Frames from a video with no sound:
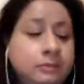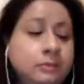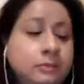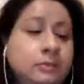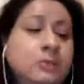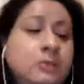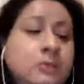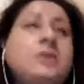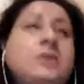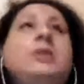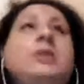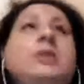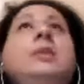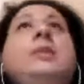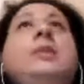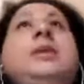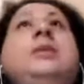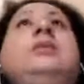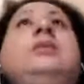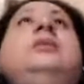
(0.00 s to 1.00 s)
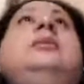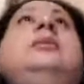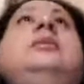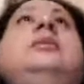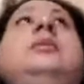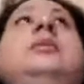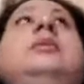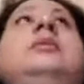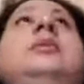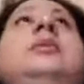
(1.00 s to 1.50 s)
So we went
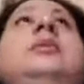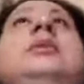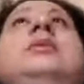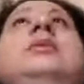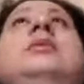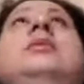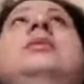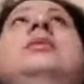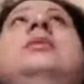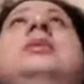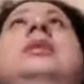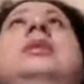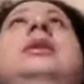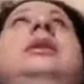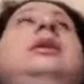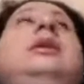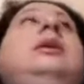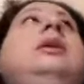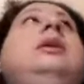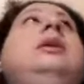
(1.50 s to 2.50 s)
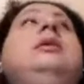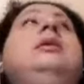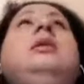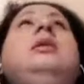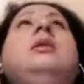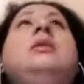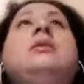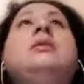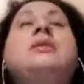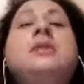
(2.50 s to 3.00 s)
to Dwayne's school today, and you
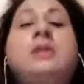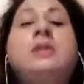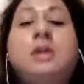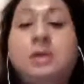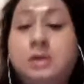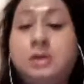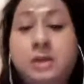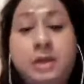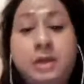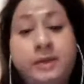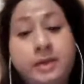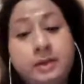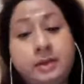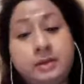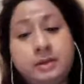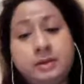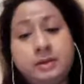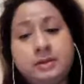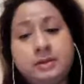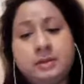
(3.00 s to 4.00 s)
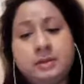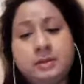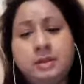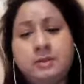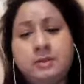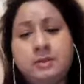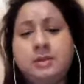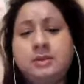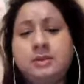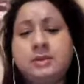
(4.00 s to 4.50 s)
know it's a long drive out there to
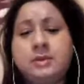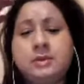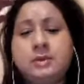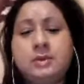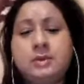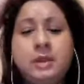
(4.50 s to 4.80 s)
Seagoville. So,